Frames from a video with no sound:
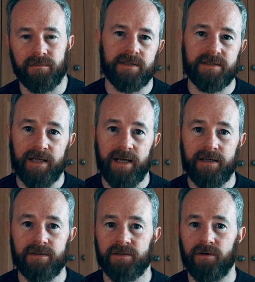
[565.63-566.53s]
The
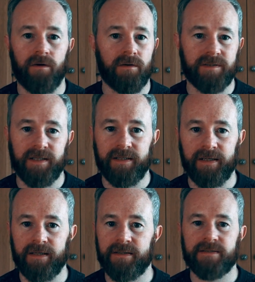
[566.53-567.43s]
state, all
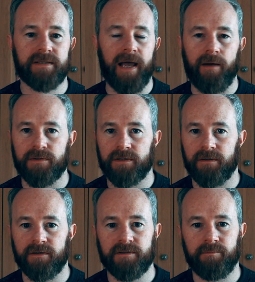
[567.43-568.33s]
TDs,
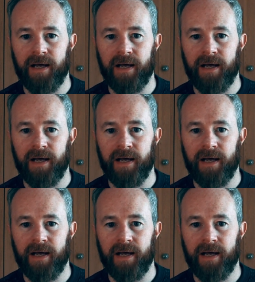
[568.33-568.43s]
councillors,